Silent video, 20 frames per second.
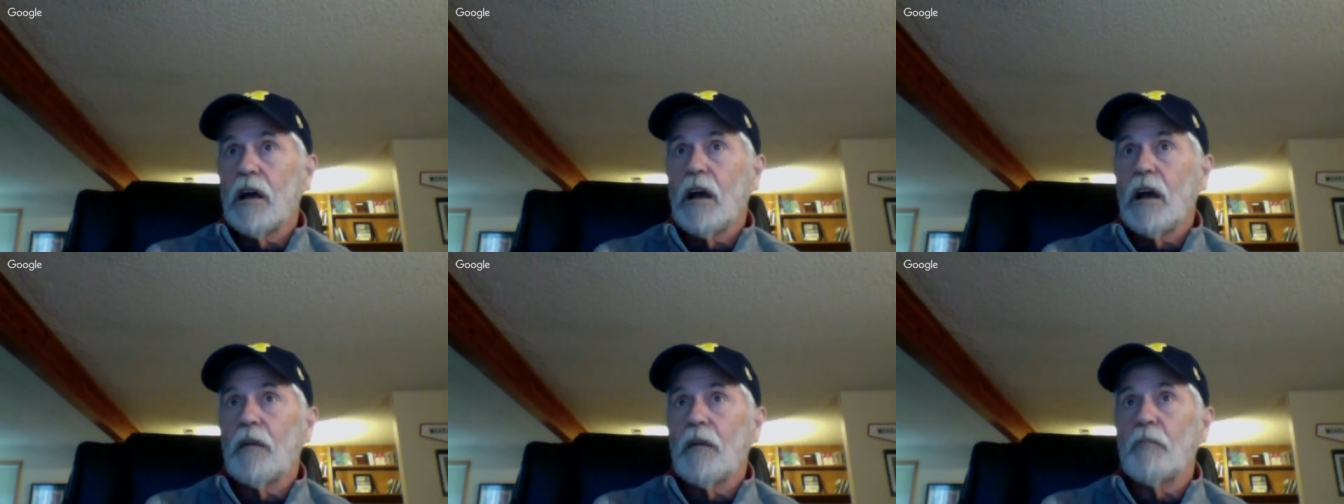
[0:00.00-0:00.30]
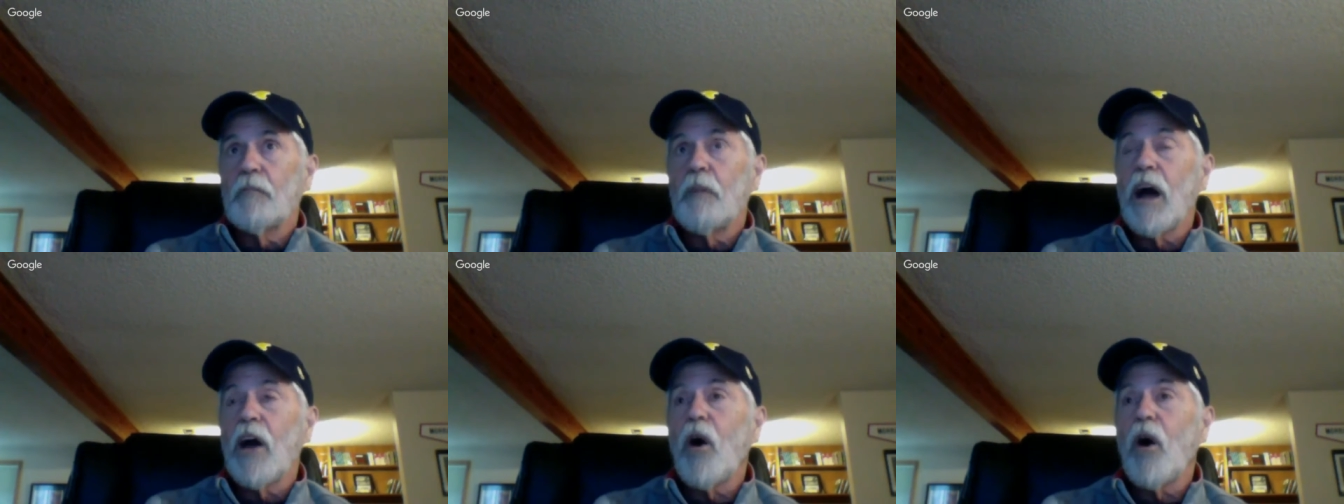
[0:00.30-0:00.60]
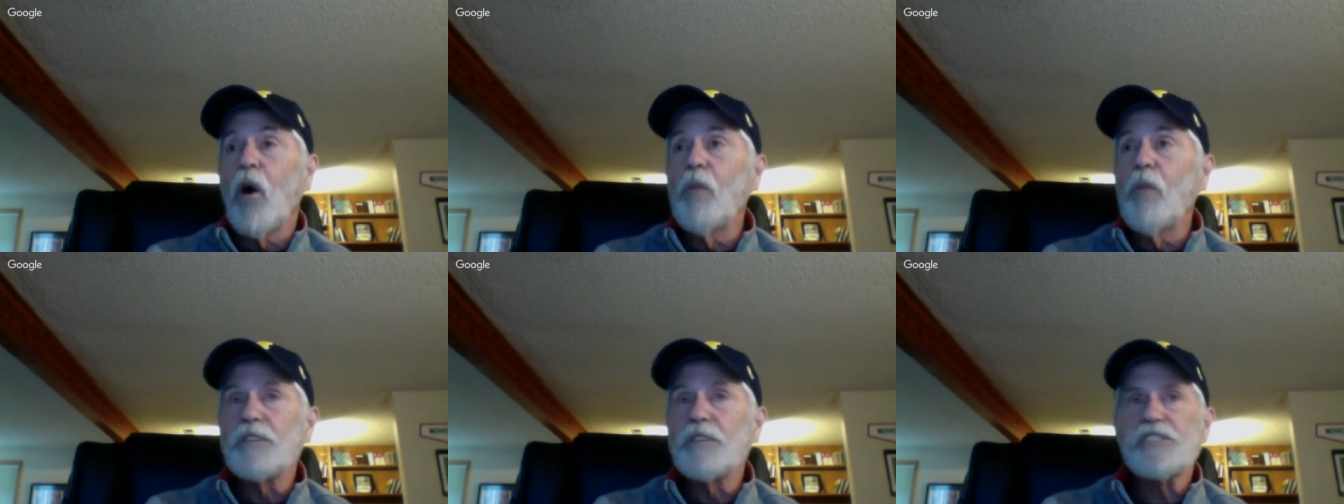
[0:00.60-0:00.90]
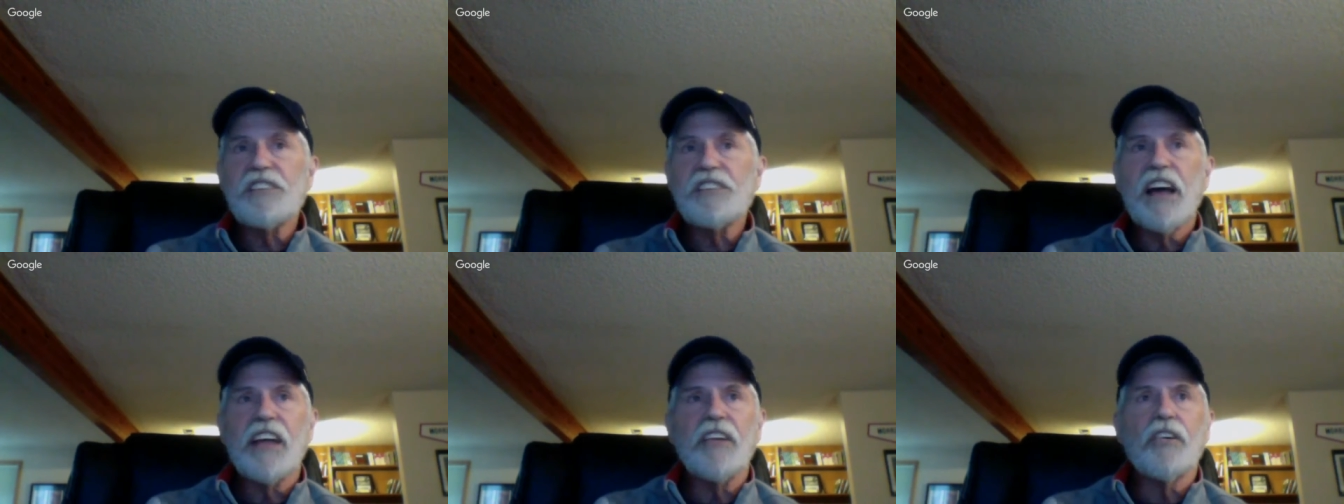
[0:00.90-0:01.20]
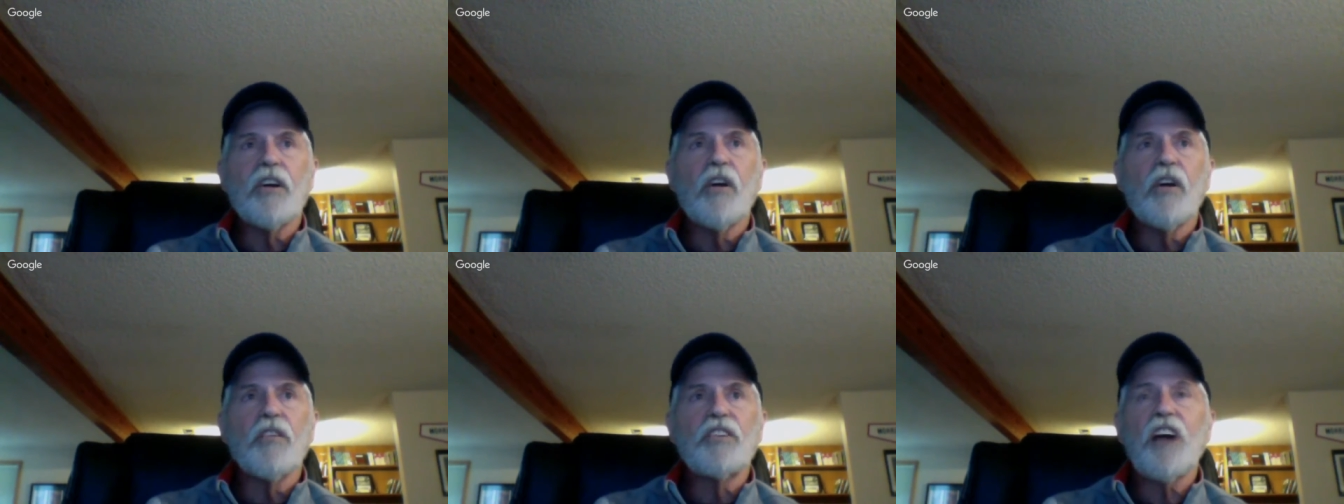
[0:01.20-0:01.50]
my hope is that
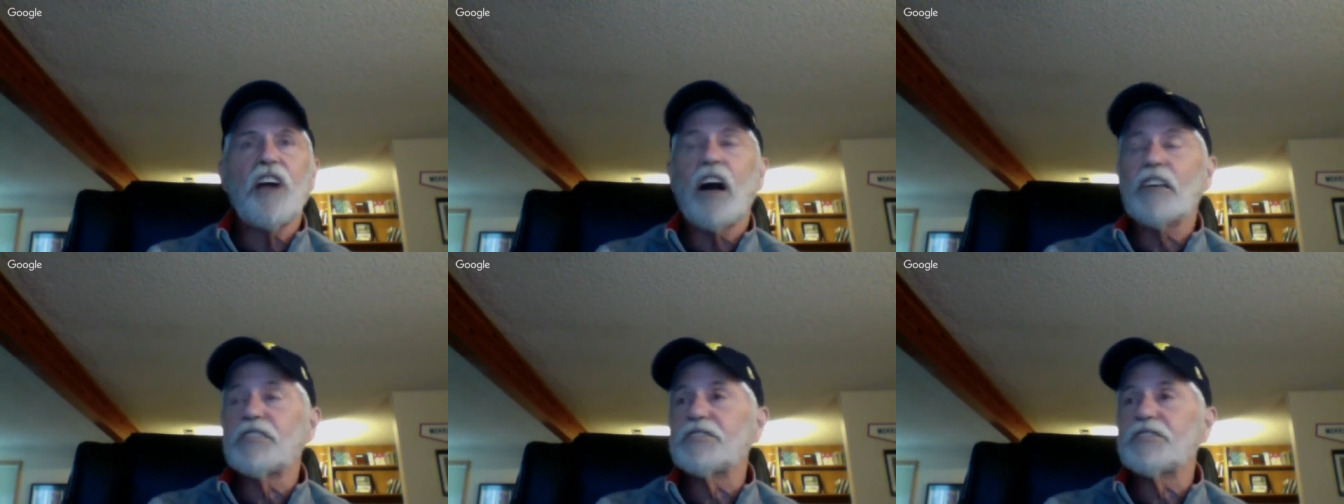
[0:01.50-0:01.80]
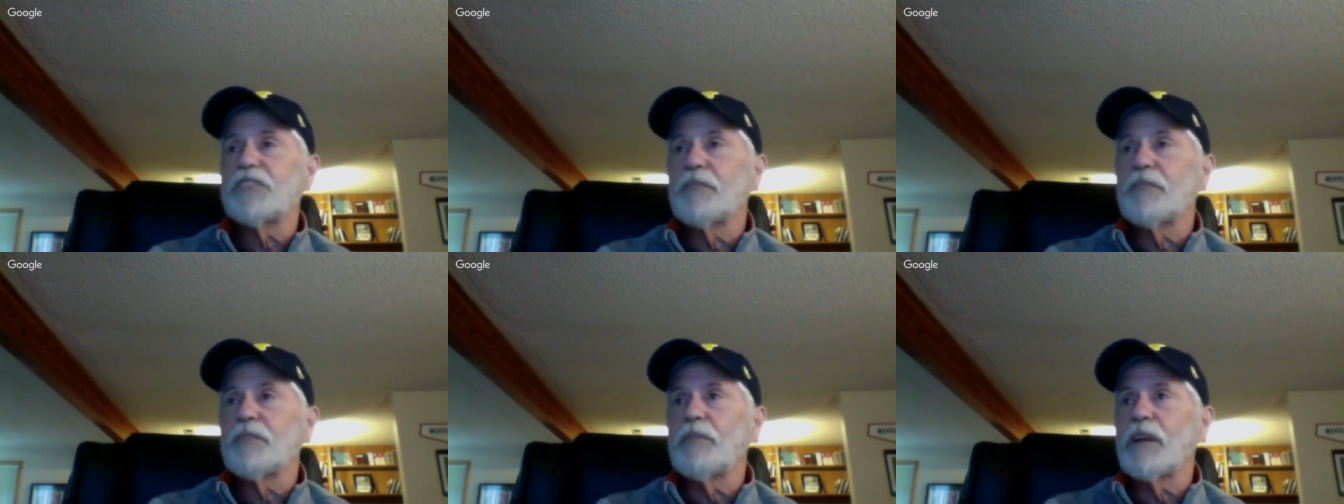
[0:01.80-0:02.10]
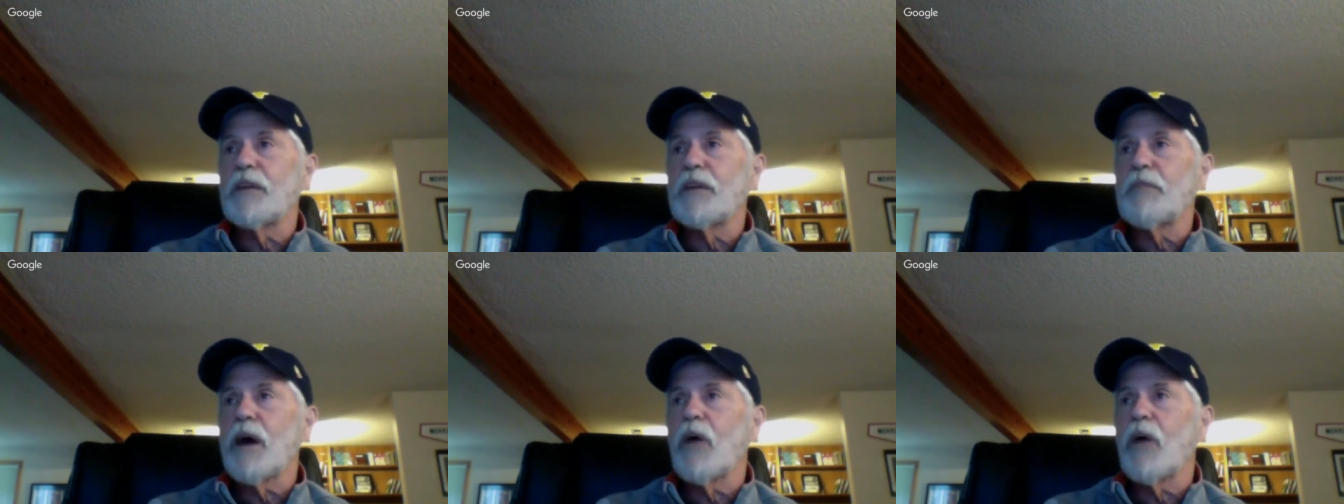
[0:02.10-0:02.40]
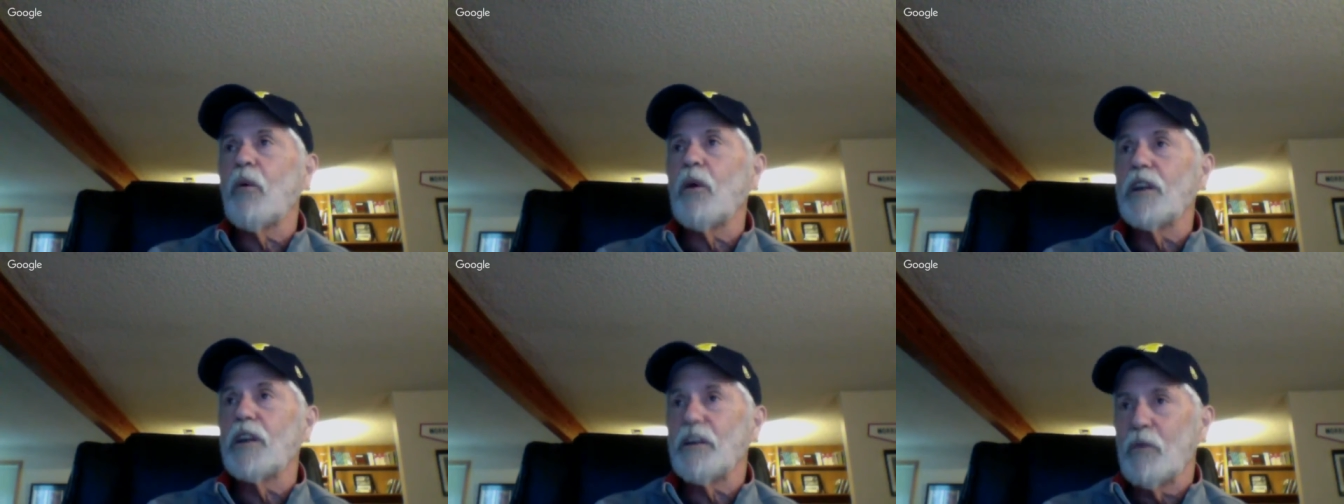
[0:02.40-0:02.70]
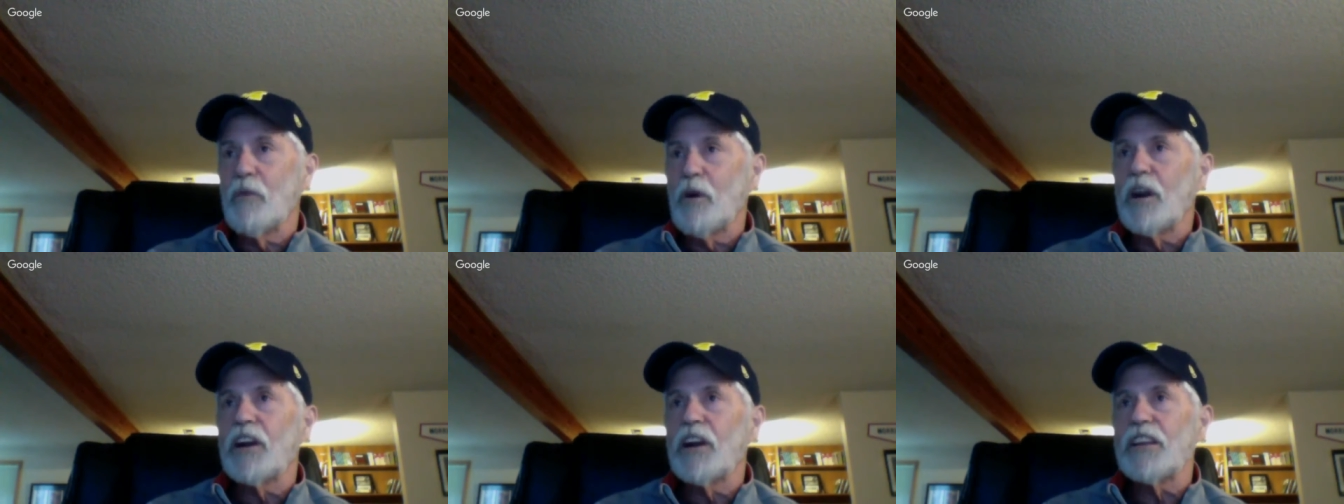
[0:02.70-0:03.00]
you go talk to somebody about
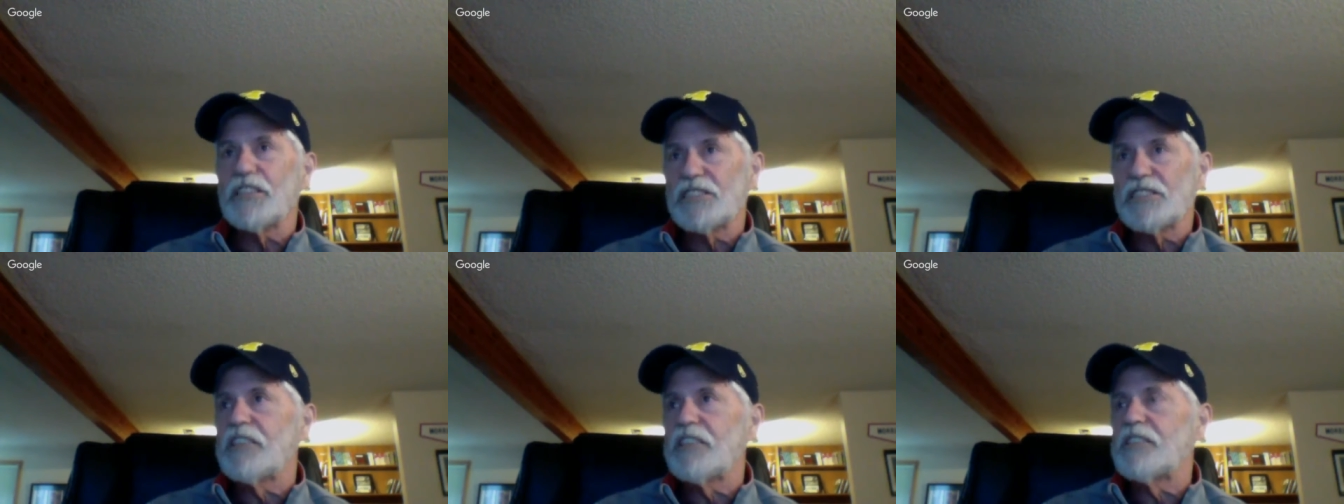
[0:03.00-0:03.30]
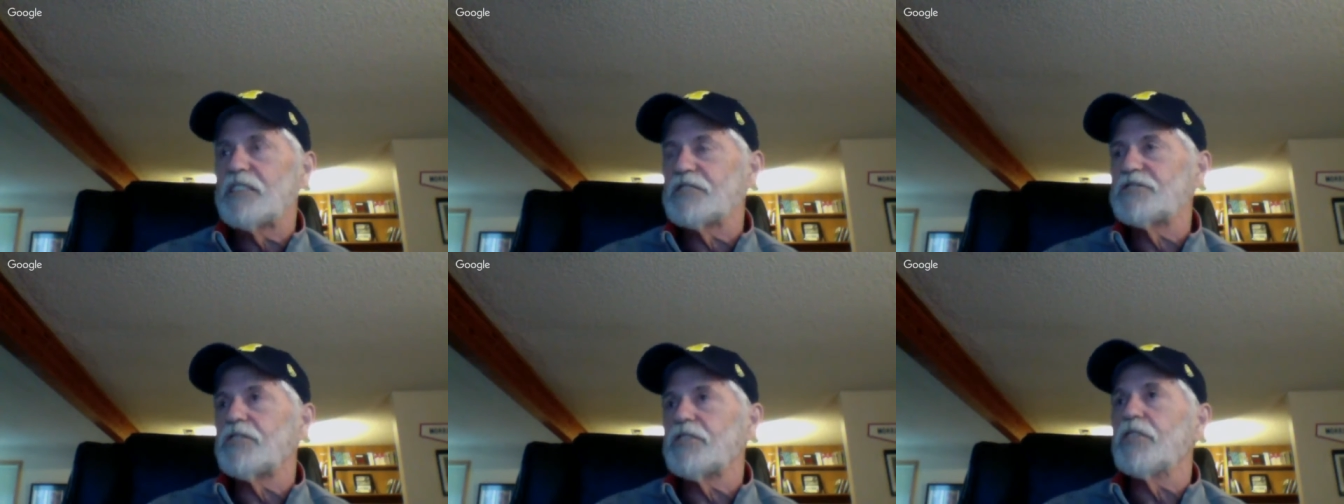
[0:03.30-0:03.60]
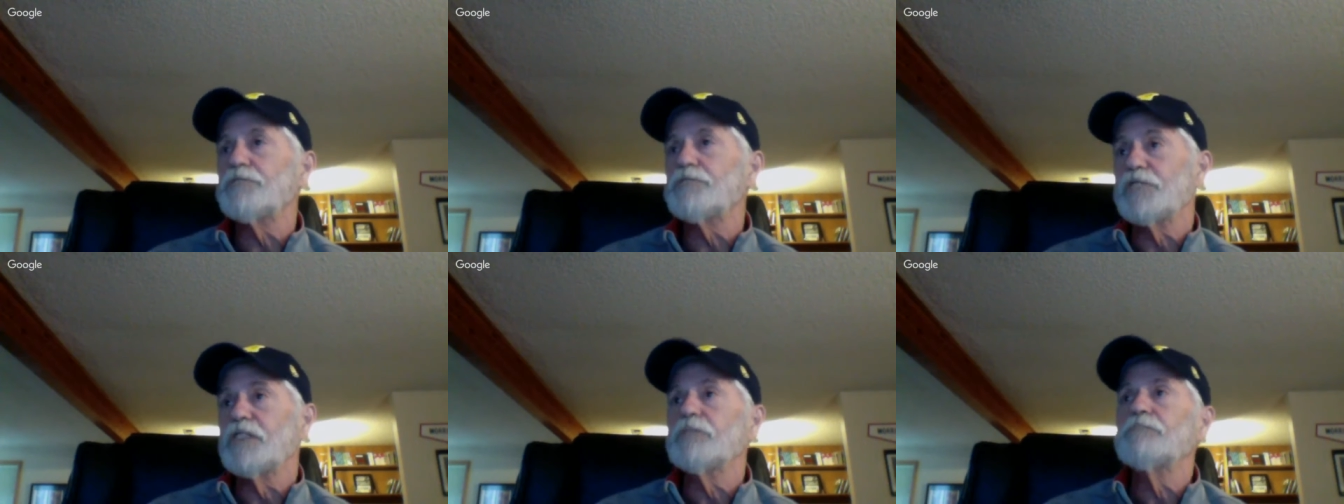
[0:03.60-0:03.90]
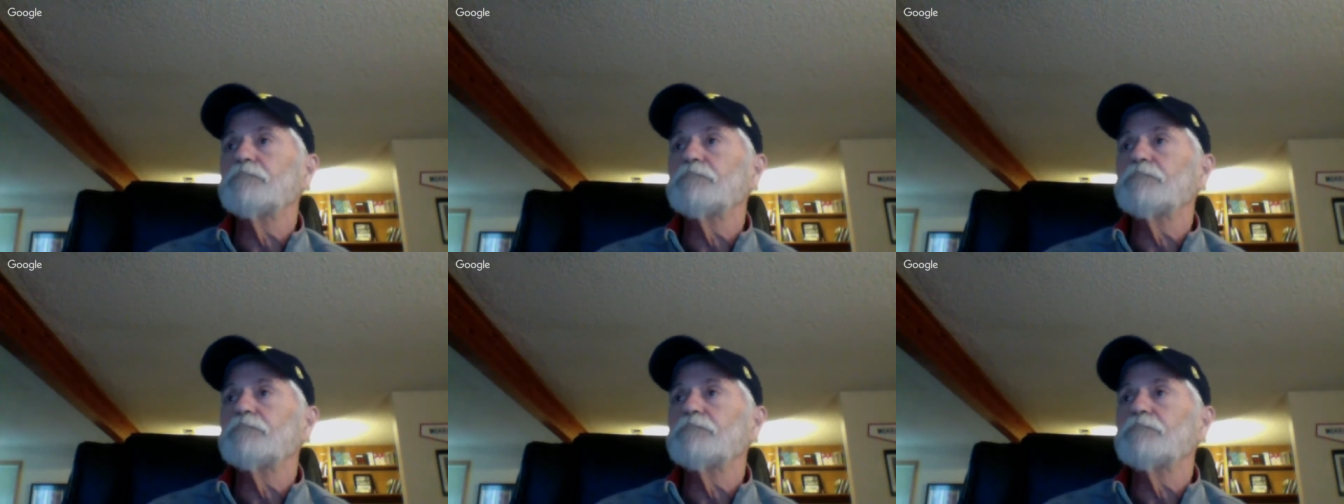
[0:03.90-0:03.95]
what it is that disturbs you.